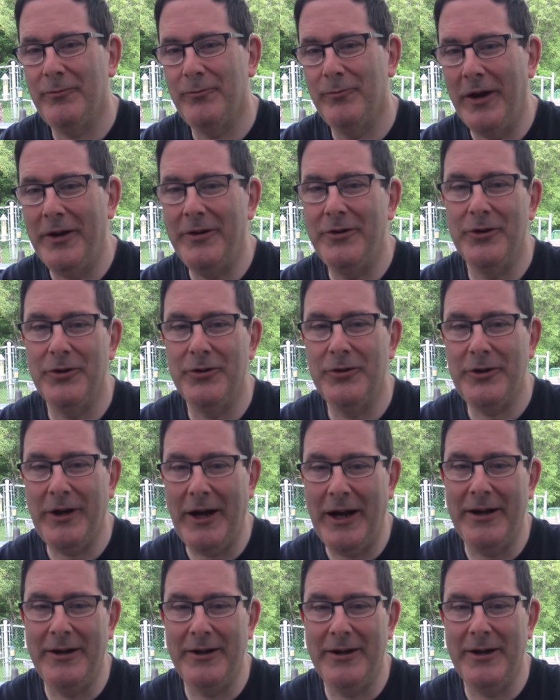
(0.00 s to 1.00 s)
Major
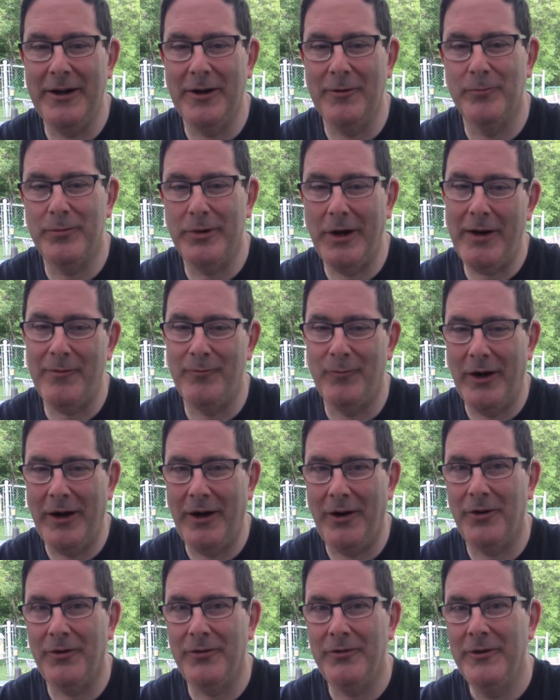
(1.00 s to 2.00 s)
Sandy and
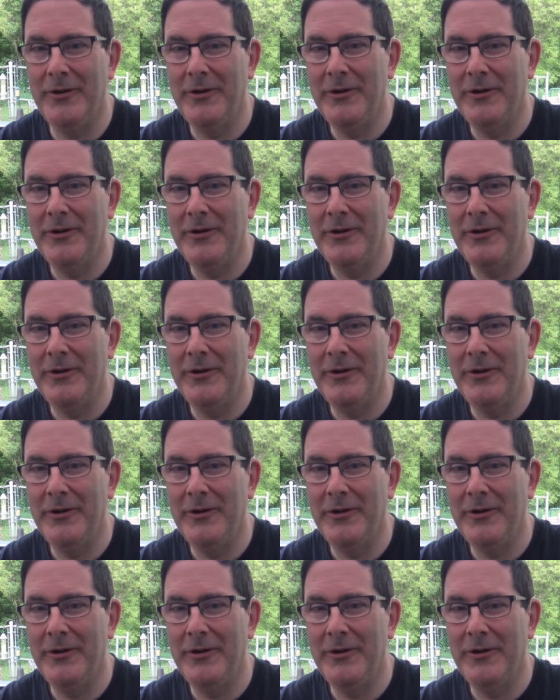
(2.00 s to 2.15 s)
Bramwell